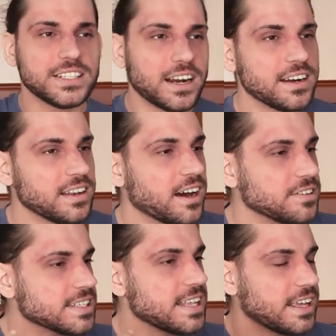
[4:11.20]
started, I
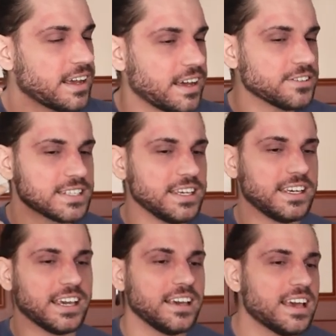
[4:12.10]
was
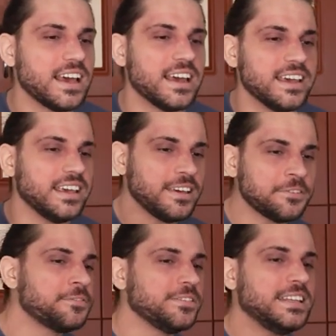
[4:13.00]
thinking,
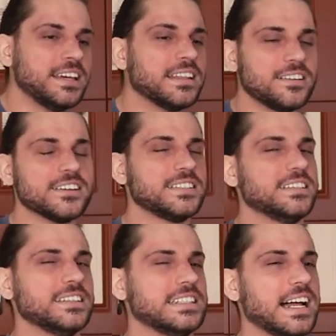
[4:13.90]
if Tegan Nox
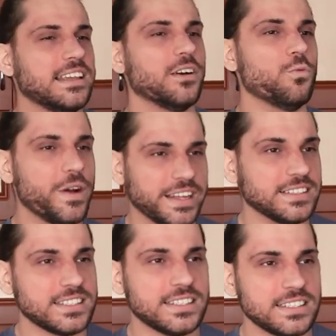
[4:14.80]
and Natalya
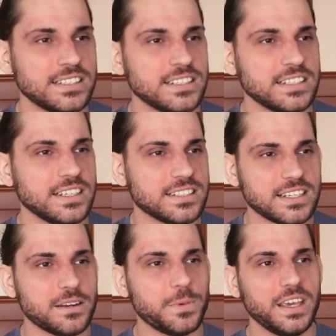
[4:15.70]
wins, it's
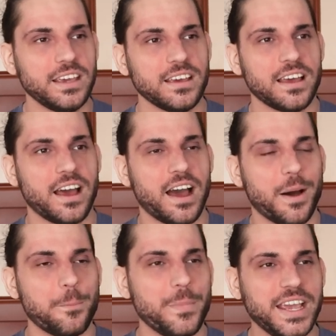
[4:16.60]
gonna be
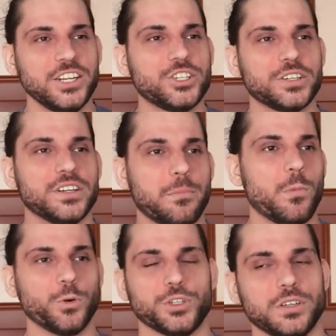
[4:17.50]
a major
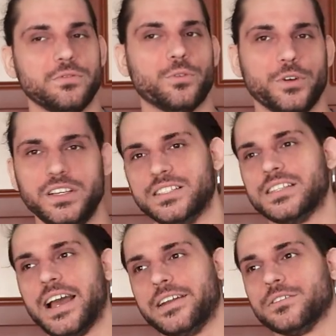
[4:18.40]
demotion for these
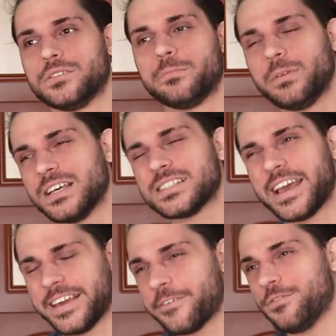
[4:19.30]
titles, because
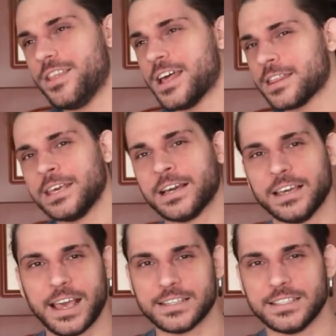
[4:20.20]
I have nothing
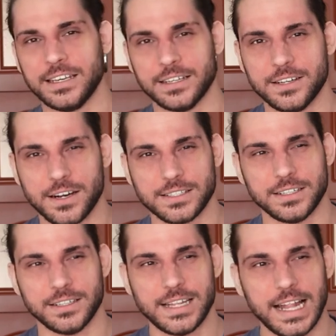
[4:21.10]
against Tegan Nox
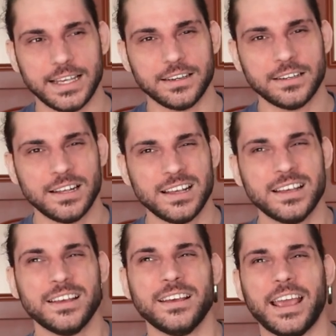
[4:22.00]
and Natalya,
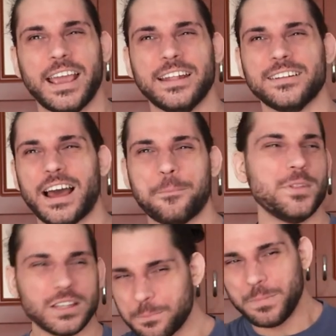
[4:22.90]
and I'm
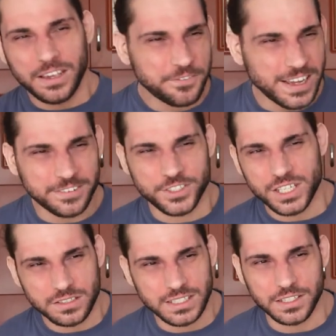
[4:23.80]
not a big fan of
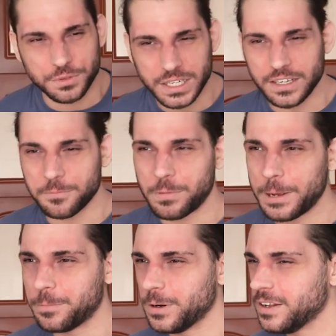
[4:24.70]
Chelsea Green and
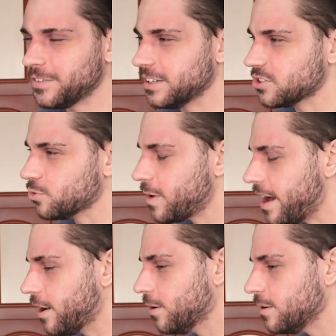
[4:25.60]
Piper Niven as
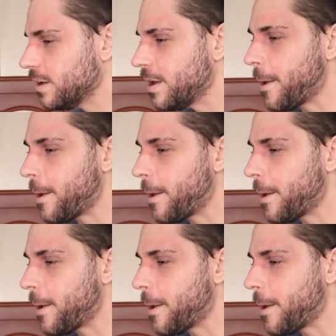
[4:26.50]
well,